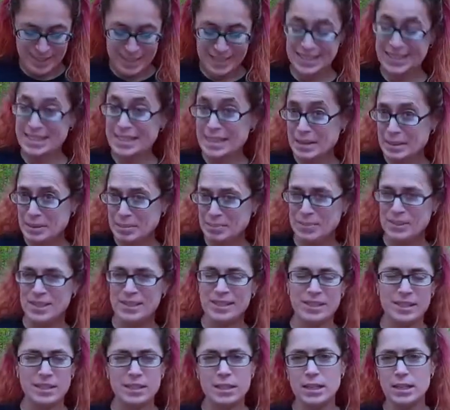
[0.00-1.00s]
sets of
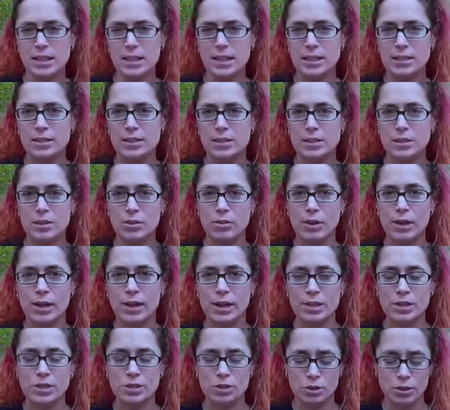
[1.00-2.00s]
2 cups of
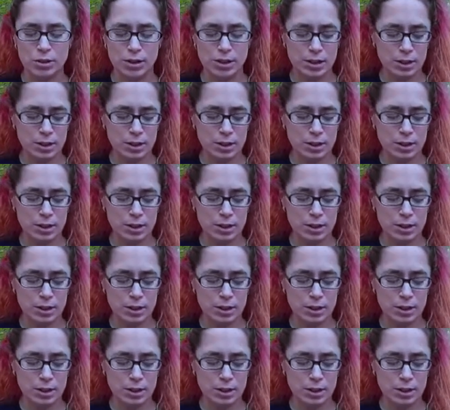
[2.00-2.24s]
tea,